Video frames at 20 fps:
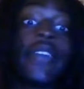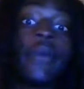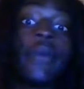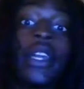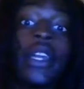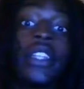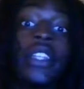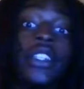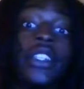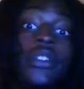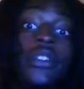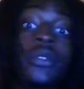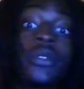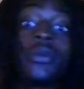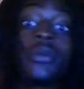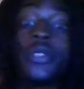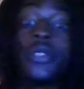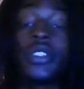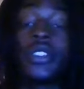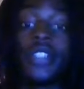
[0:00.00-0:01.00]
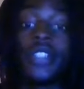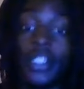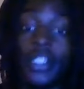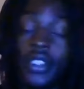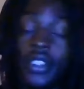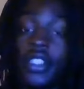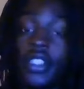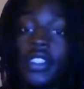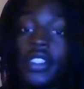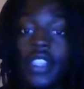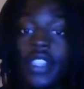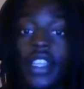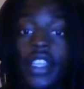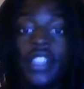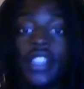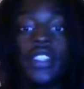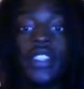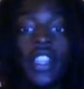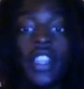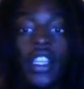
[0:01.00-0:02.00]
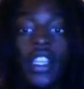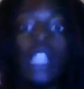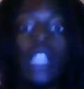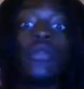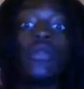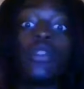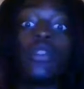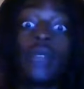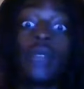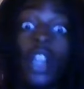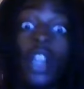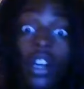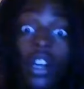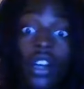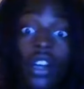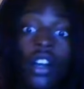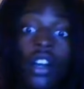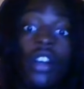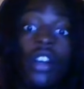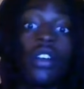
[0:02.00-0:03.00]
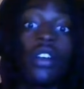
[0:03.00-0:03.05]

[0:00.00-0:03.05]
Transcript: Everybody loves him. It's, it's that that he. I mean, Kobe.